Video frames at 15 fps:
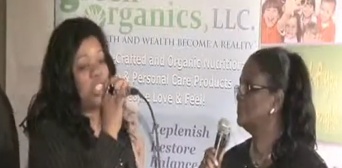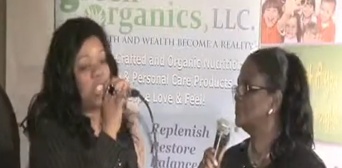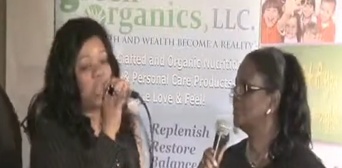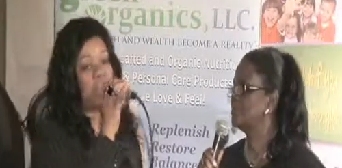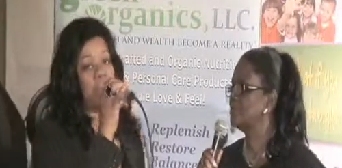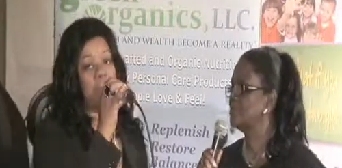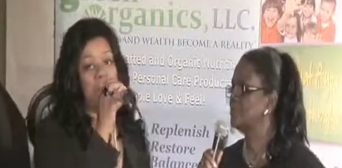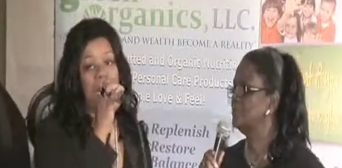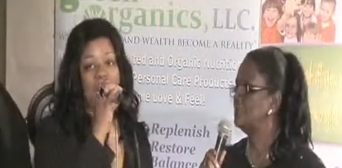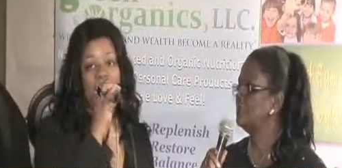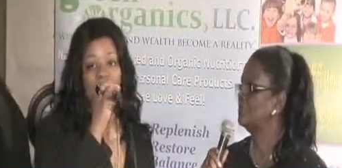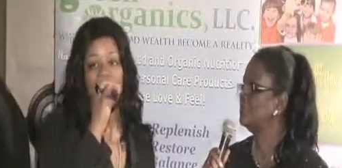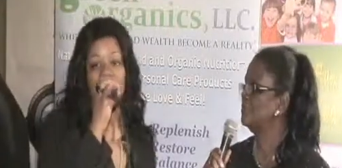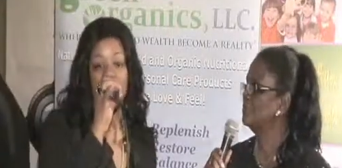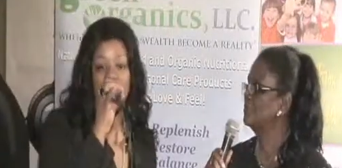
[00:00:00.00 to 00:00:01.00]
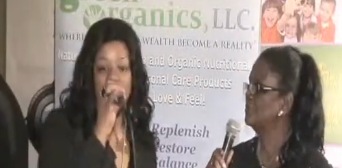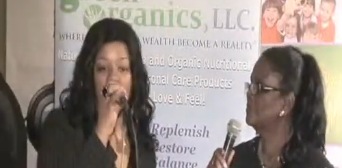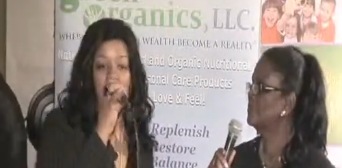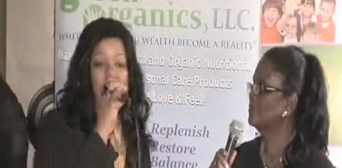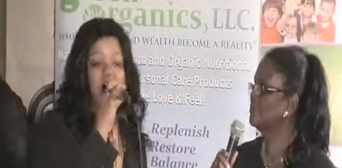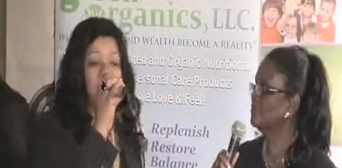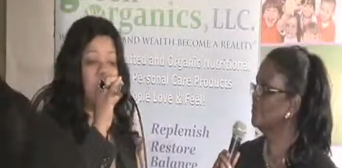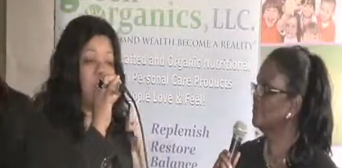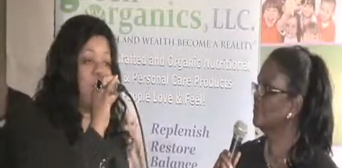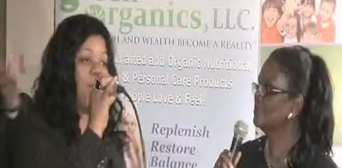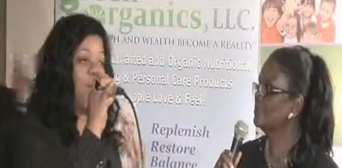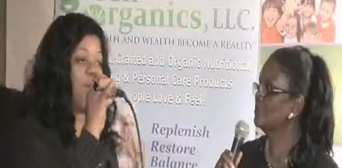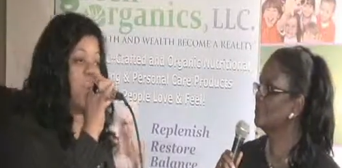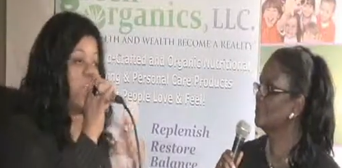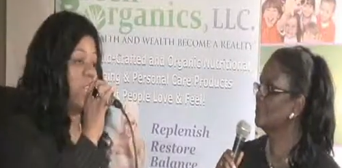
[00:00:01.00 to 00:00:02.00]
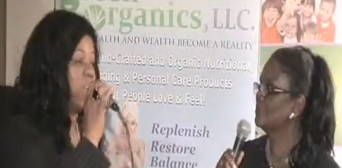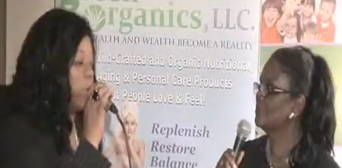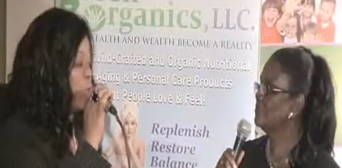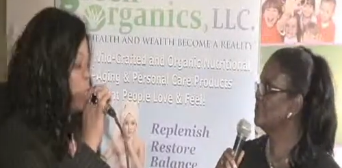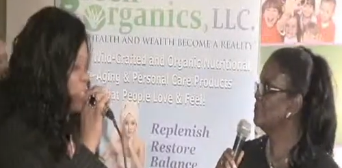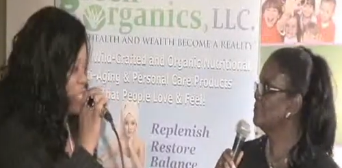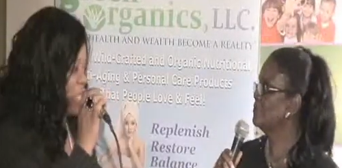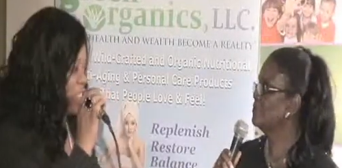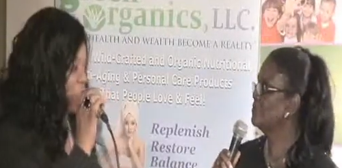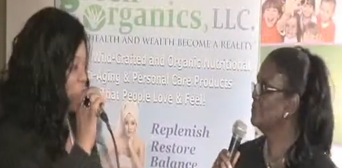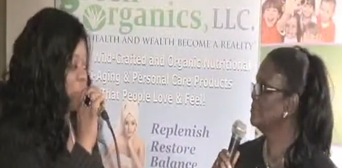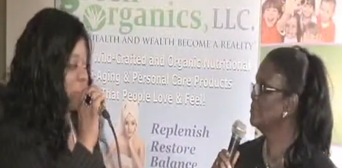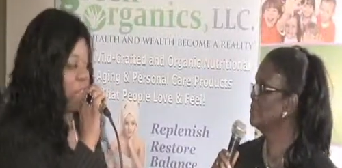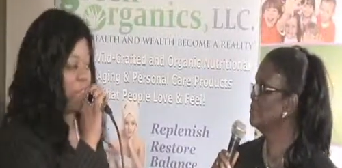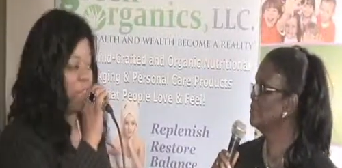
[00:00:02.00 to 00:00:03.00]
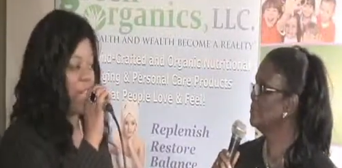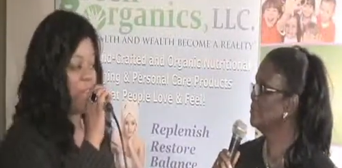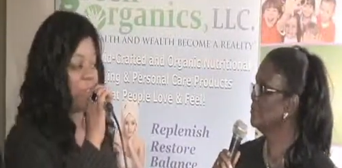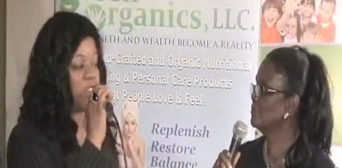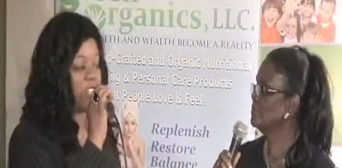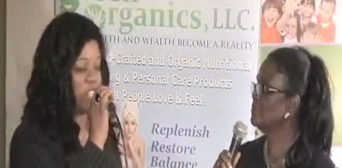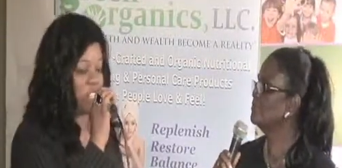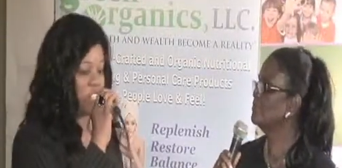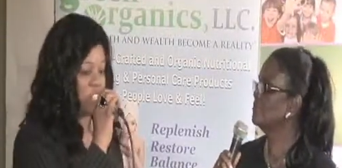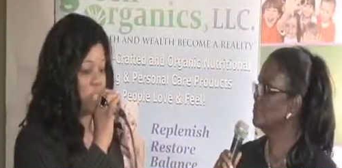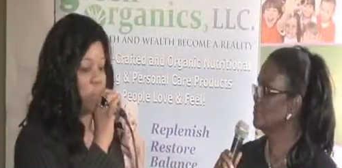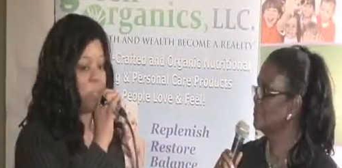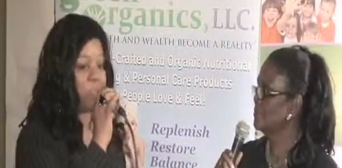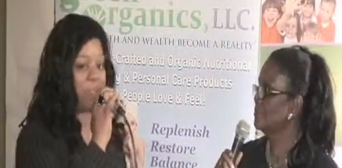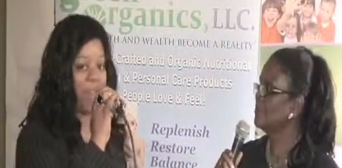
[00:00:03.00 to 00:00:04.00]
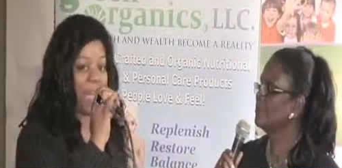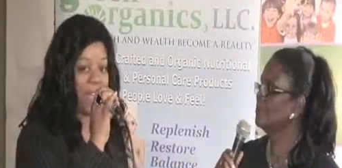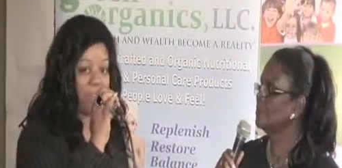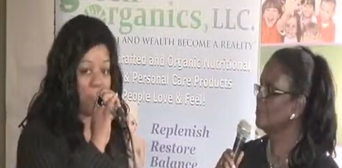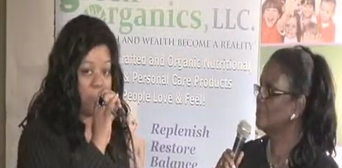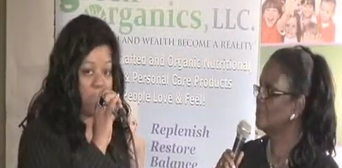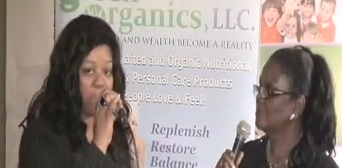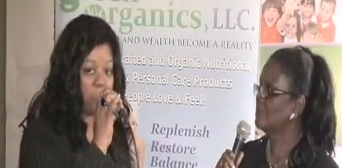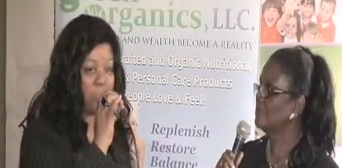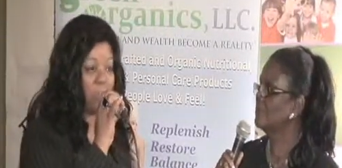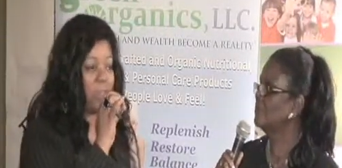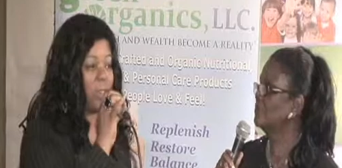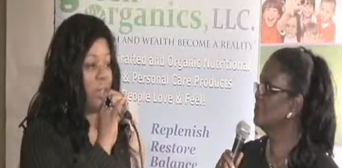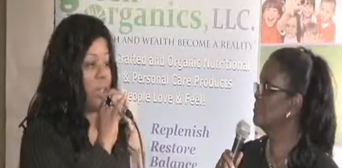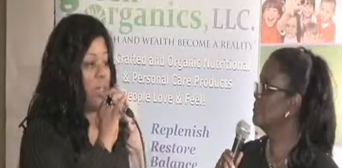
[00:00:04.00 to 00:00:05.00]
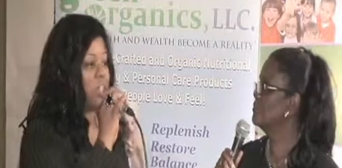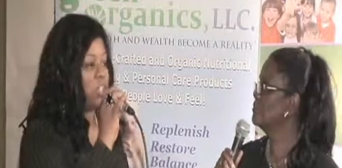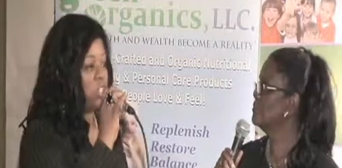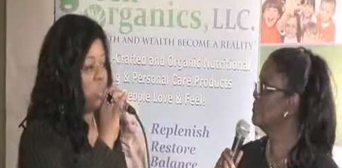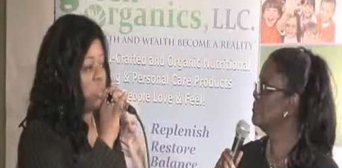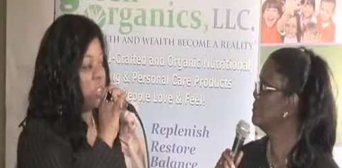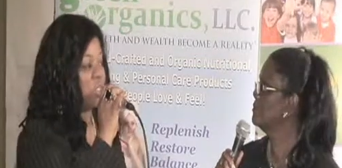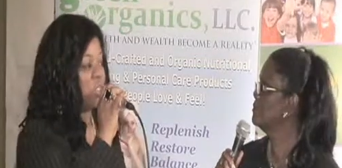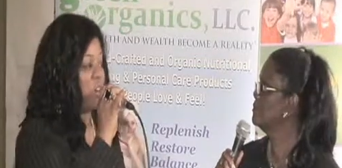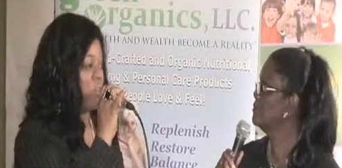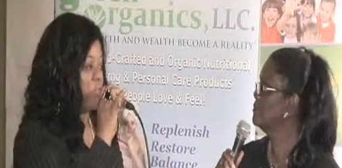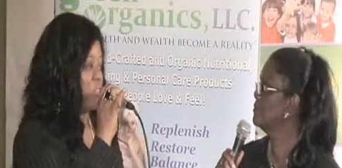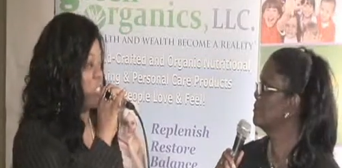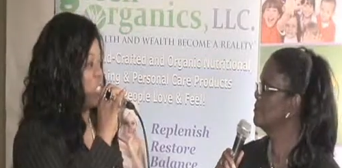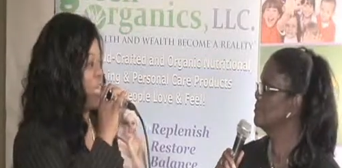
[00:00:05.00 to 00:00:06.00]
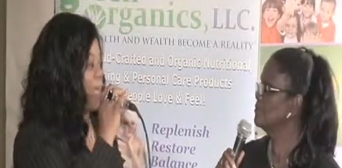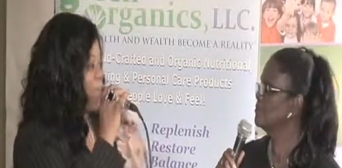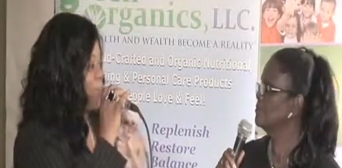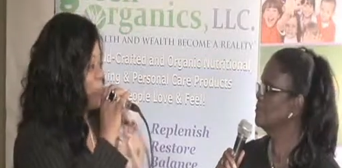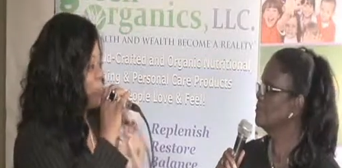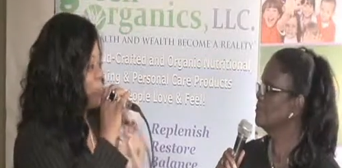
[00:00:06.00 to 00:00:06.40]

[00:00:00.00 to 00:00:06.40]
Speaker 1: to everybody is simply that it only takes 25 cents to provide a meal to a starving child.